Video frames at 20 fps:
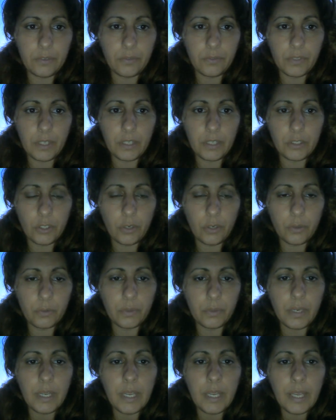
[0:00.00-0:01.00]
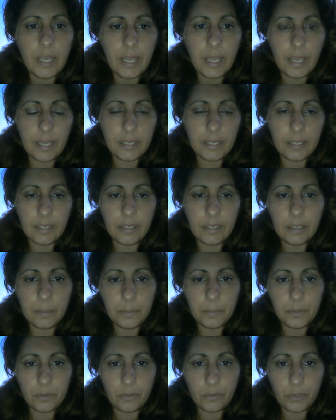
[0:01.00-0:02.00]
if they don't and end
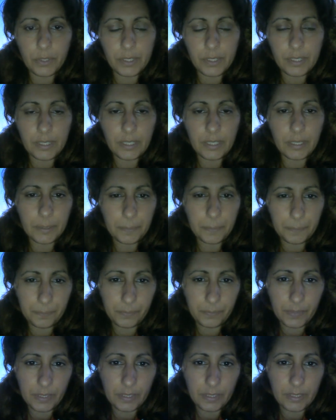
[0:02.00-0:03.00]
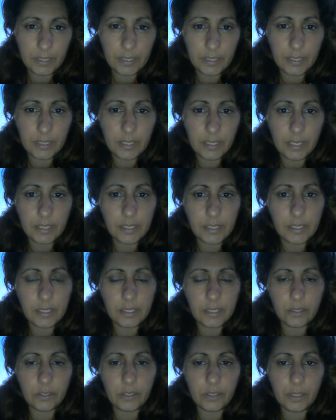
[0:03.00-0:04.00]
up divorcing, that doesn't
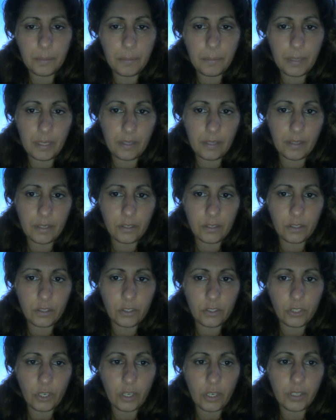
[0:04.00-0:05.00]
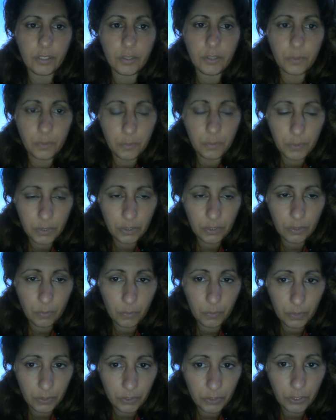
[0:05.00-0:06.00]
necessarily mean that the child
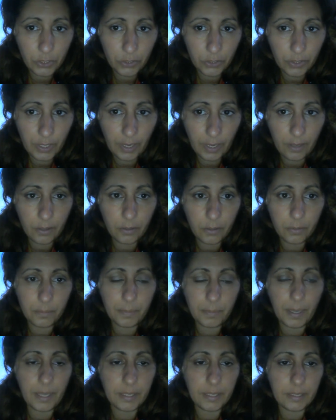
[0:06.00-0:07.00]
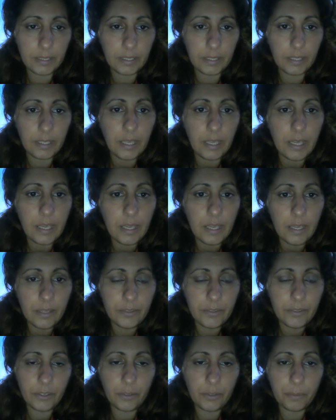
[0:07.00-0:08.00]
will turn out badly.
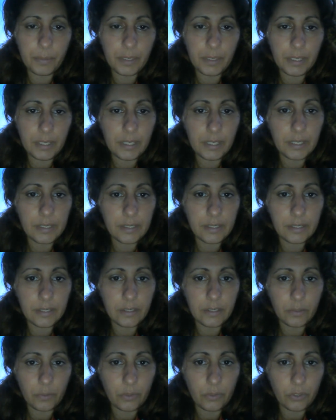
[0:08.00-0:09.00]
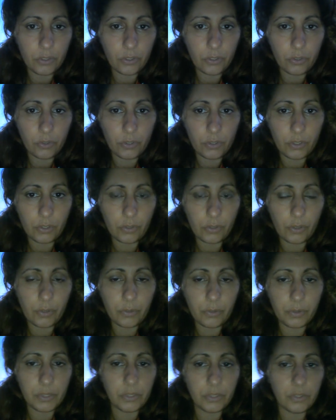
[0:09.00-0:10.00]
There are many cases where children
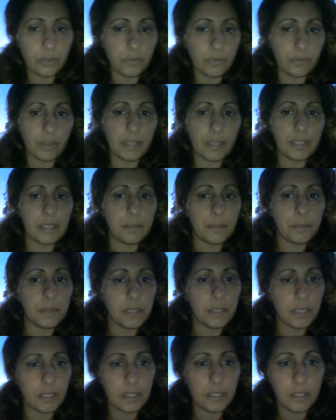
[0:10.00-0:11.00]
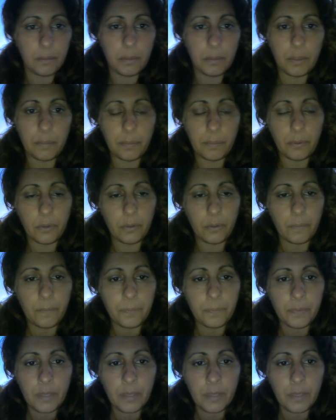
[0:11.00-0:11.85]
grow into fine, upstanding people